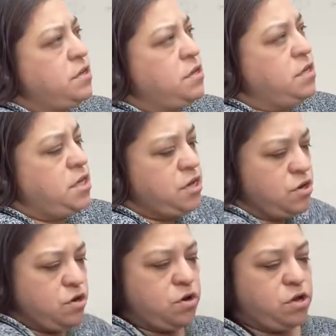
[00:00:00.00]

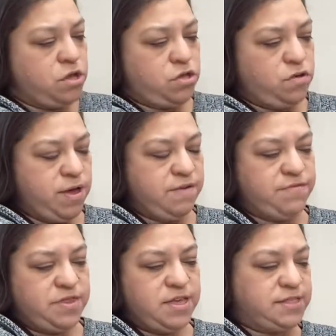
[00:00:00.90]
here, you
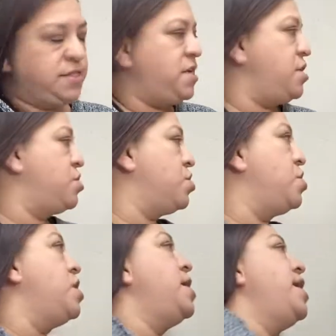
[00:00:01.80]
have this here,
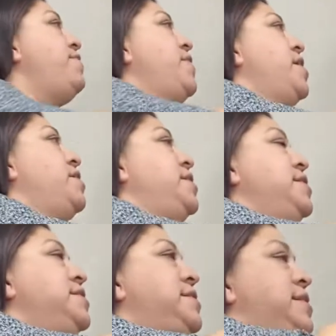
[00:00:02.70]
and then
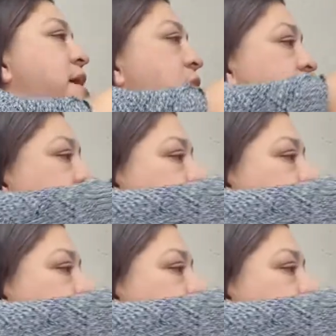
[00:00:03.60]
inside